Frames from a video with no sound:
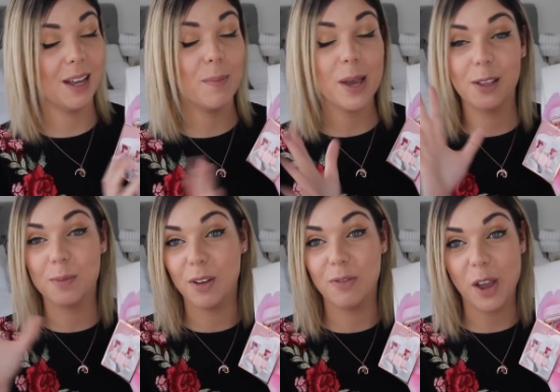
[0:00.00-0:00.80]
Ted Baker's
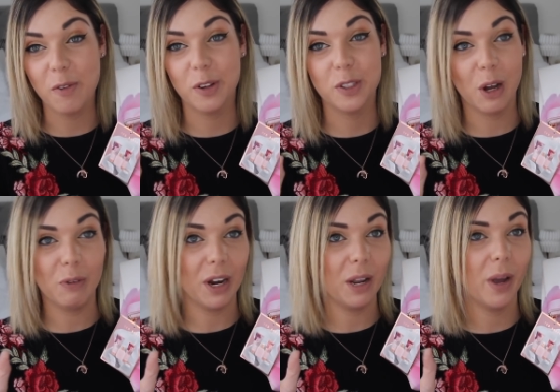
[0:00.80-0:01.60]
my favorite
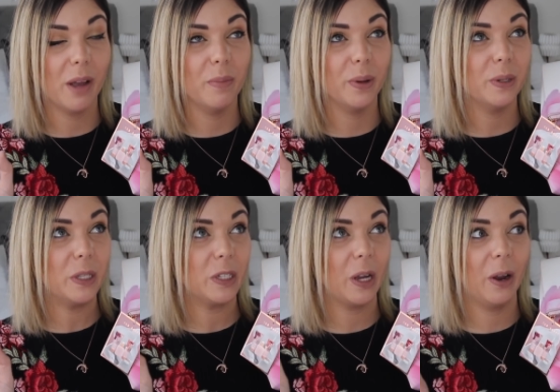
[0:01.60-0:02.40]
stuff anyway in
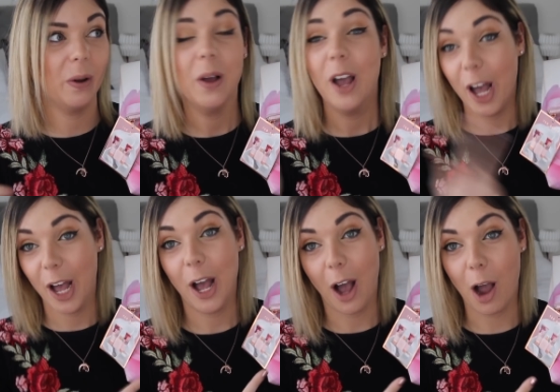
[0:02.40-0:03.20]
Boots, so
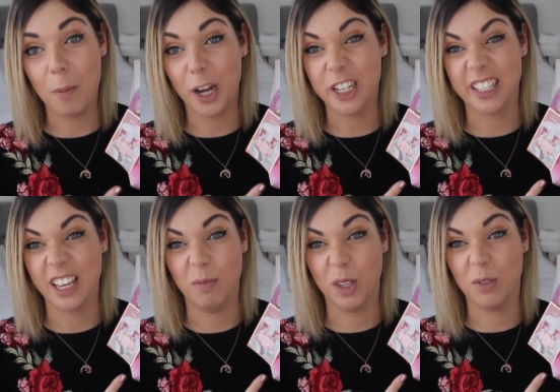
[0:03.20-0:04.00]
I might just
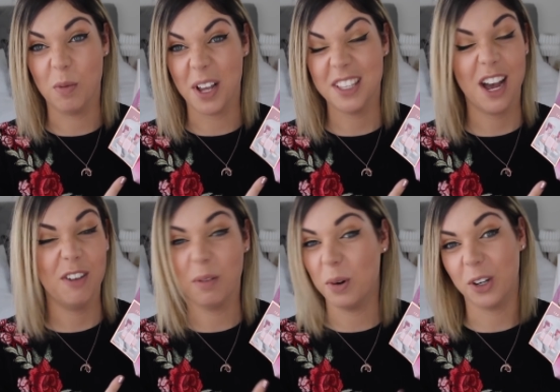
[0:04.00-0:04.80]
keep this for
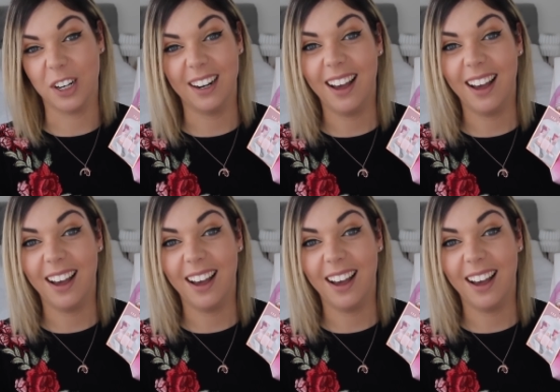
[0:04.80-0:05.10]
myself, I'm not gonna